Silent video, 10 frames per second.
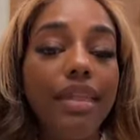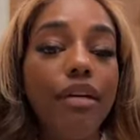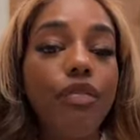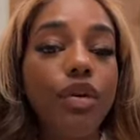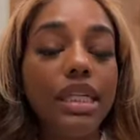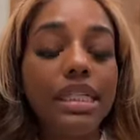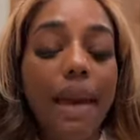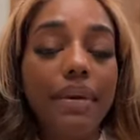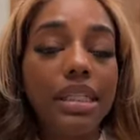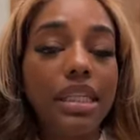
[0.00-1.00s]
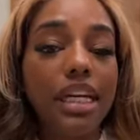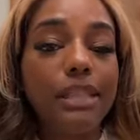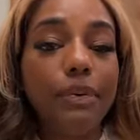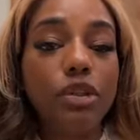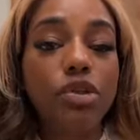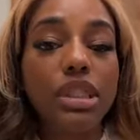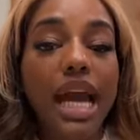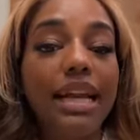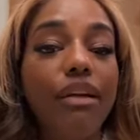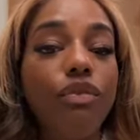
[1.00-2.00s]
They're really tapping into their spiritual
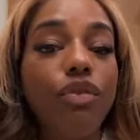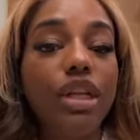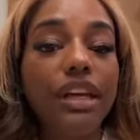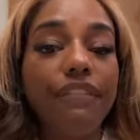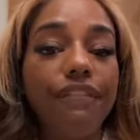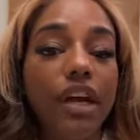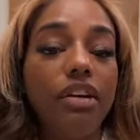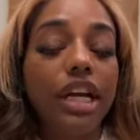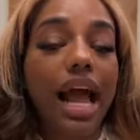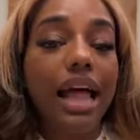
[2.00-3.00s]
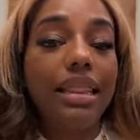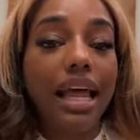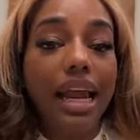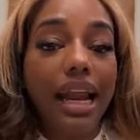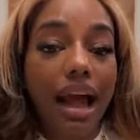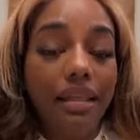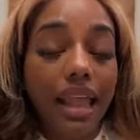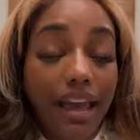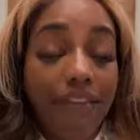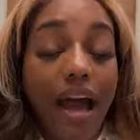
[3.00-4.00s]
side. They're really figuring
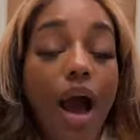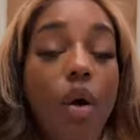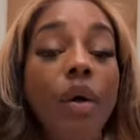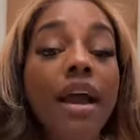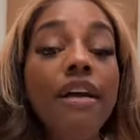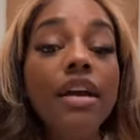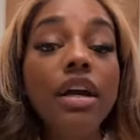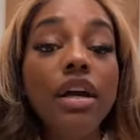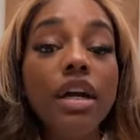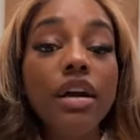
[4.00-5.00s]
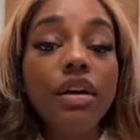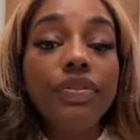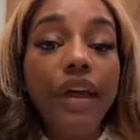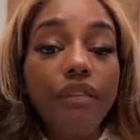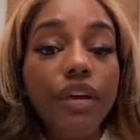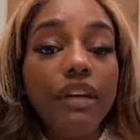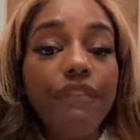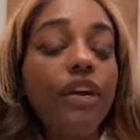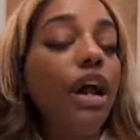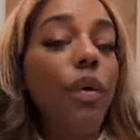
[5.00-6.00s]
life out. They're really
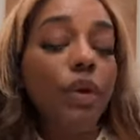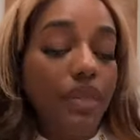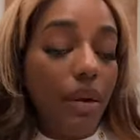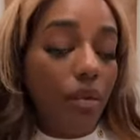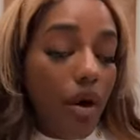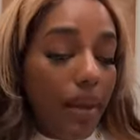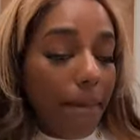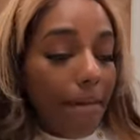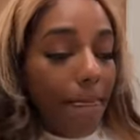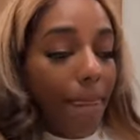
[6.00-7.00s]
figuring out what they want.